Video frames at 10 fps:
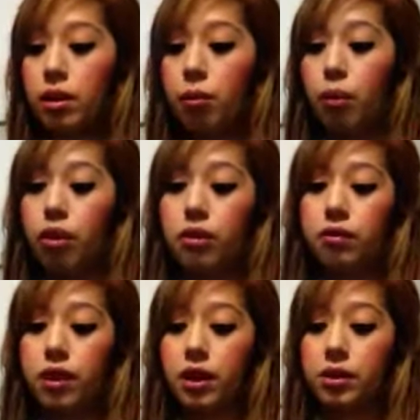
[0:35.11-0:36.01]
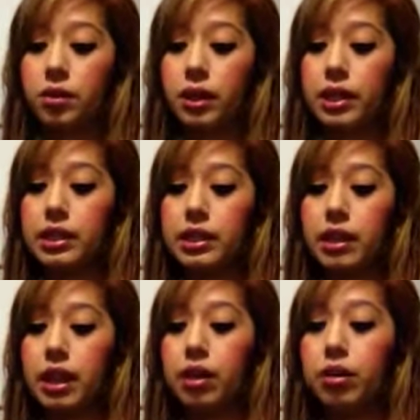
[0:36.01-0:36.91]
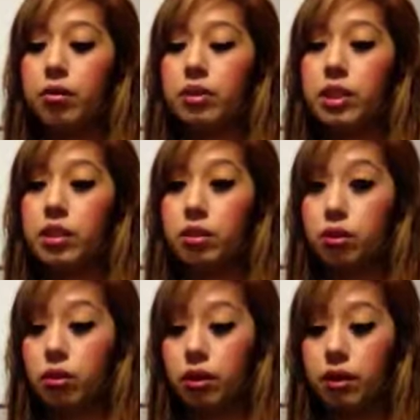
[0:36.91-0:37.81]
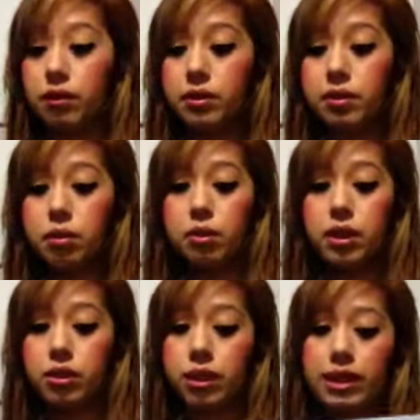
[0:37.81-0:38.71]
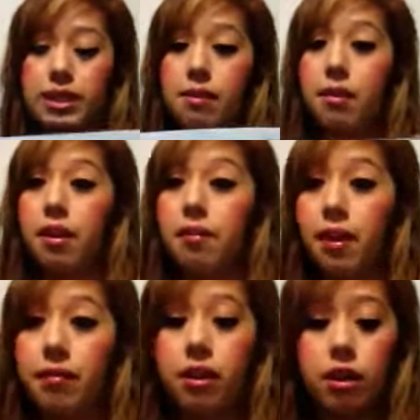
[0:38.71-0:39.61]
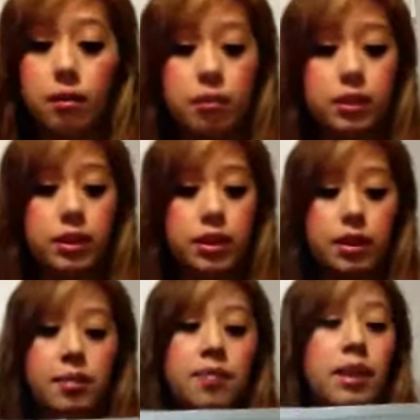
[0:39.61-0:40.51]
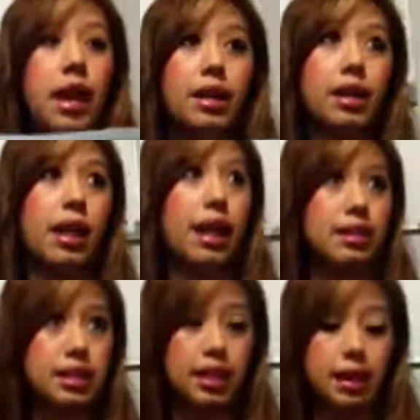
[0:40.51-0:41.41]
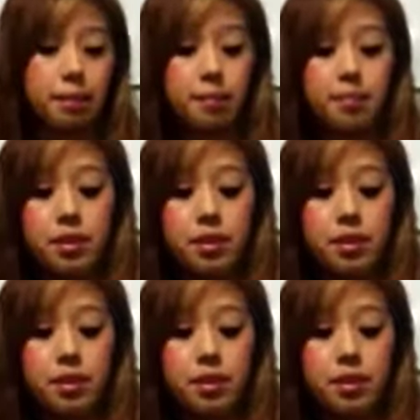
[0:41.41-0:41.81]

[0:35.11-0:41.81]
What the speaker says: worth of hot drinks and used a total of 275 cups at the last game.